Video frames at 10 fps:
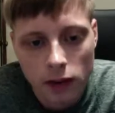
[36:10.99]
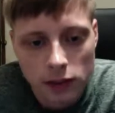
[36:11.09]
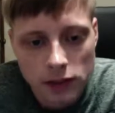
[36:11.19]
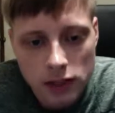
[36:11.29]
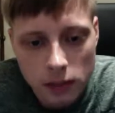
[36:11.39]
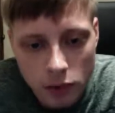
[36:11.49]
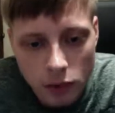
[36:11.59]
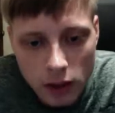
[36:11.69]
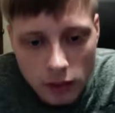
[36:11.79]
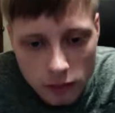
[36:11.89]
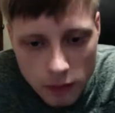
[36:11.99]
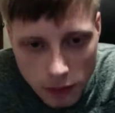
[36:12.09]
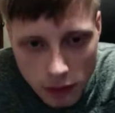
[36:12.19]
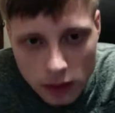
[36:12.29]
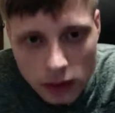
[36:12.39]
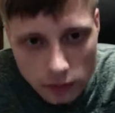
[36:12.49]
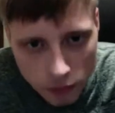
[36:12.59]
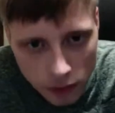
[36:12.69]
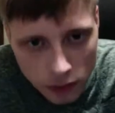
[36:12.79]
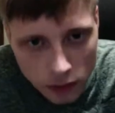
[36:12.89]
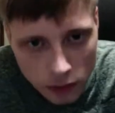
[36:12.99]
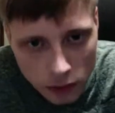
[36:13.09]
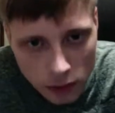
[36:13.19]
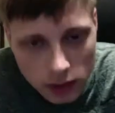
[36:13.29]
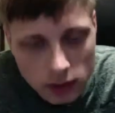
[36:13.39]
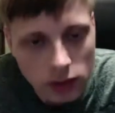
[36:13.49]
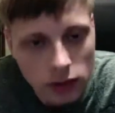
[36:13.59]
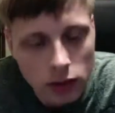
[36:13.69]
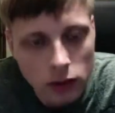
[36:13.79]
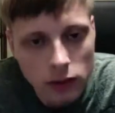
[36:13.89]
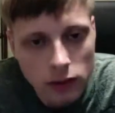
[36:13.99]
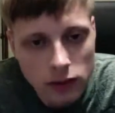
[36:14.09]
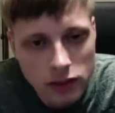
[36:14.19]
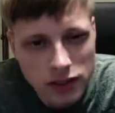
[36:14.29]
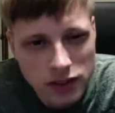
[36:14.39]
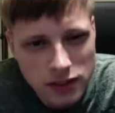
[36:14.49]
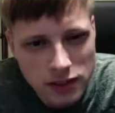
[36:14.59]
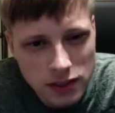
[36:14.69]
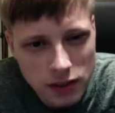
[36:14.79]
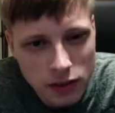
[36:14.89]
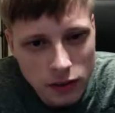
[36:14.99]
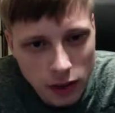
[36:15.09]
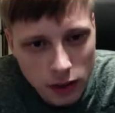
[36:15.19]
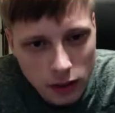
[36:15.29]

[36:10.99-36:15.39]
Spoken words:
step away from everything for a little bit, and just sit and think,